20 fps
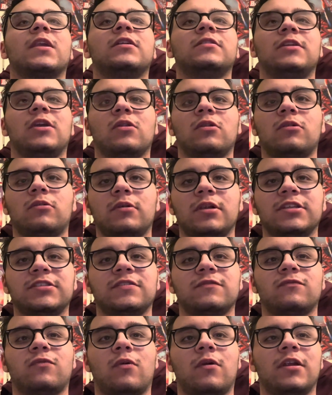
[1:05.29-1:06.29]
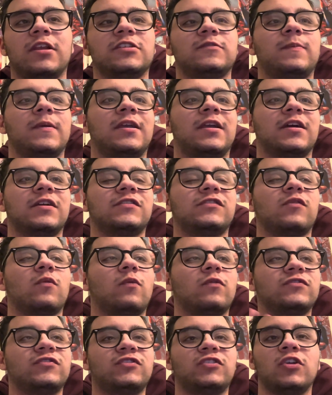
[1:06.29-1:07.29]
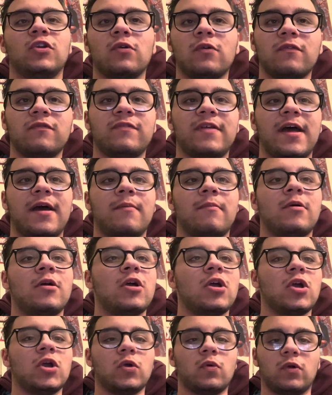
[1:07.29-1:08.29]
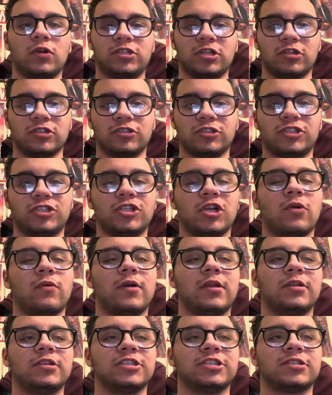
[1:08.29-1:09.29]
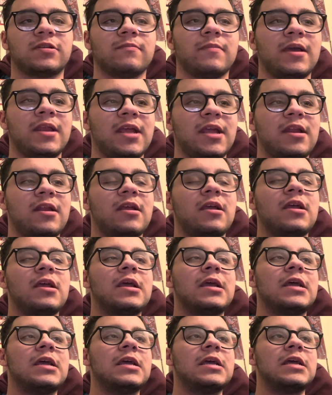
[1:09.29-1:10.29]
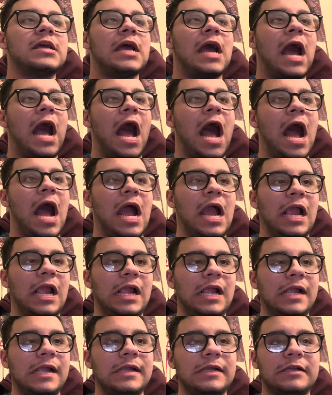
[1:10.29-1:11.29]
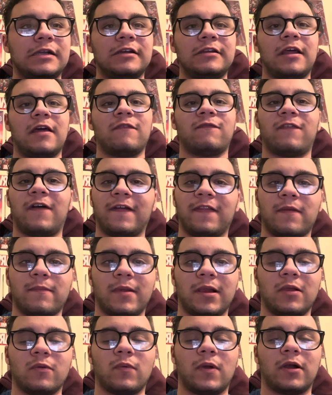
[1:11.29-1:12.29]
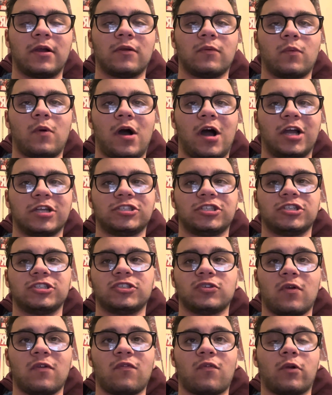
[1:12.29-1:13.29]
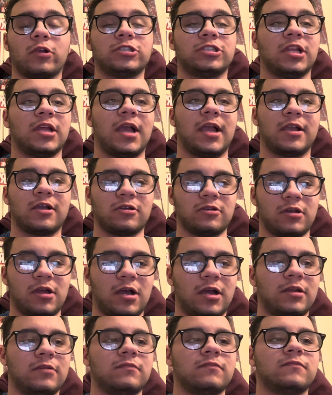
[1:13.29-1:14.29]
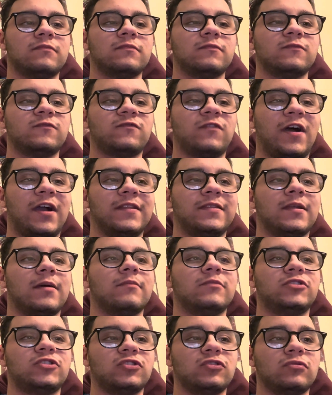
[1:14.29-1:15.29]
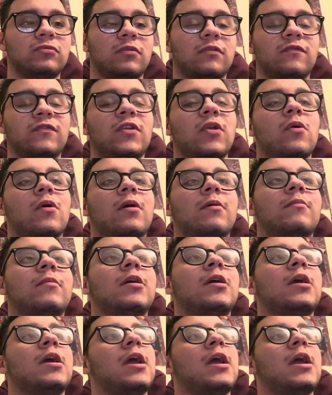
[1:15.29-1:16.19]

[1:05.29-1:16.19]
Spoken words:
The only reason for it is because two of them, which I'll show in just a minute, I could not find them anywhere to watch, so unfortunately I could not find them to review them.